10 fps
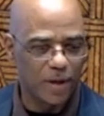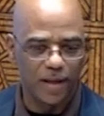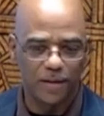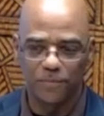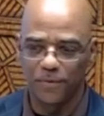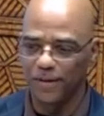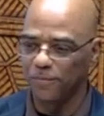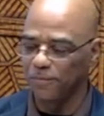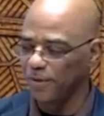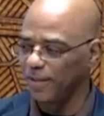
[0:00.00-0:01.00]
feel
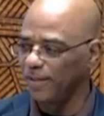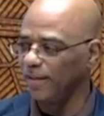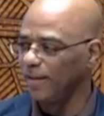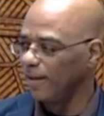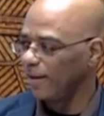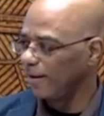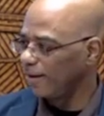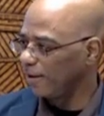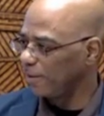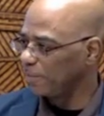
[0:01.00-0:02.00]
free,
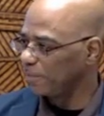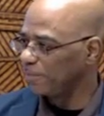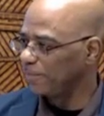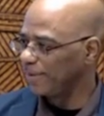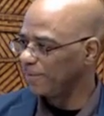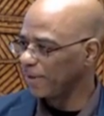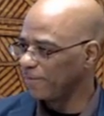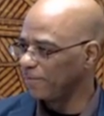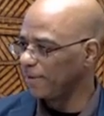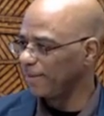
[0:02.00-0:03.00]

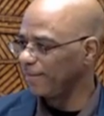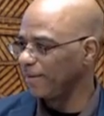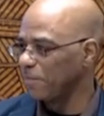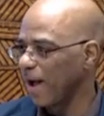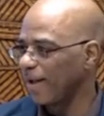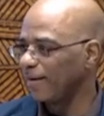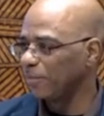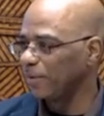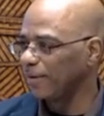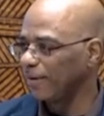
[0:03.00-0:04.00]
whatever it is that might come
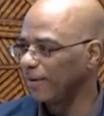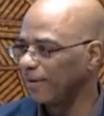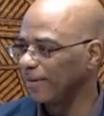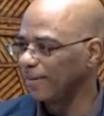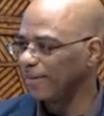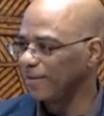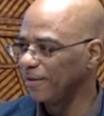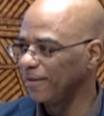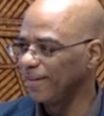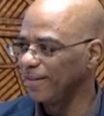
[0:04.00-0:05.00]
along in
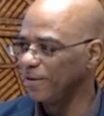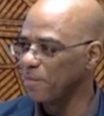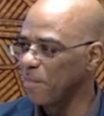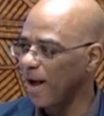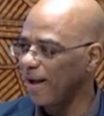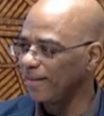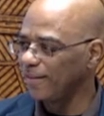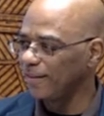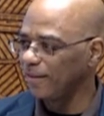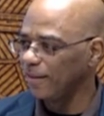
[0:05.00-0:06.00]
your mind
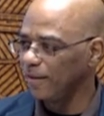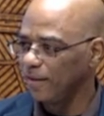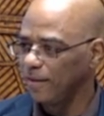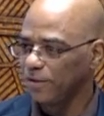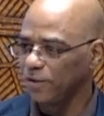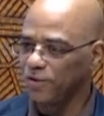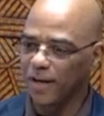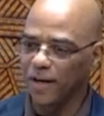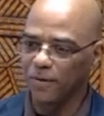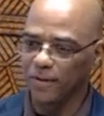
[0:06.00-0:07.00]
to
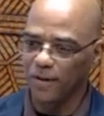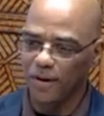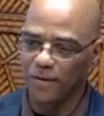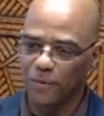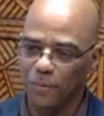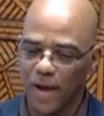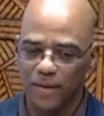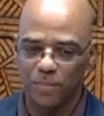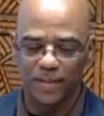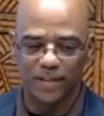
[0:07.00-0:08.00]
share along the way,
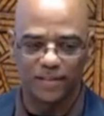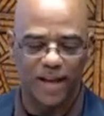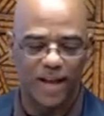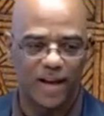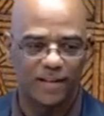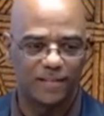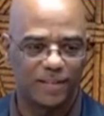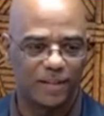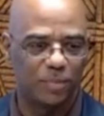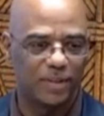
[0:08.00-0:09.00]
because I honestly
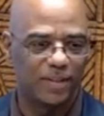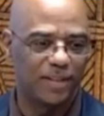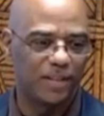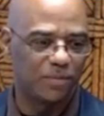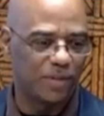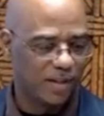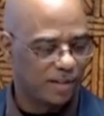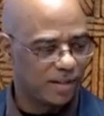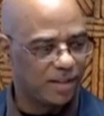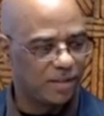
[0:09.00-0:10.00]
believe
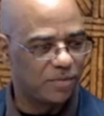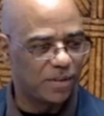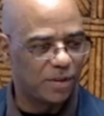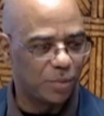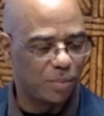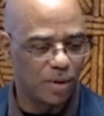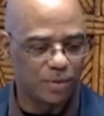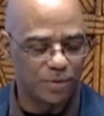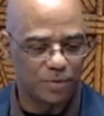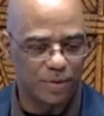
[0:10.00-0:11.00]
that even though
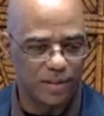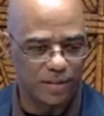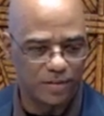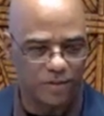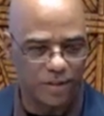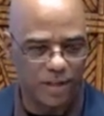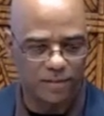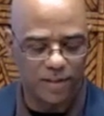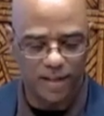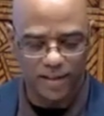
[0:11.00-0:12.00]
poetry is just
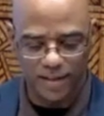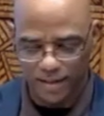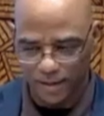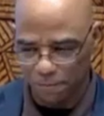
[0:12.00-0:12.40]
a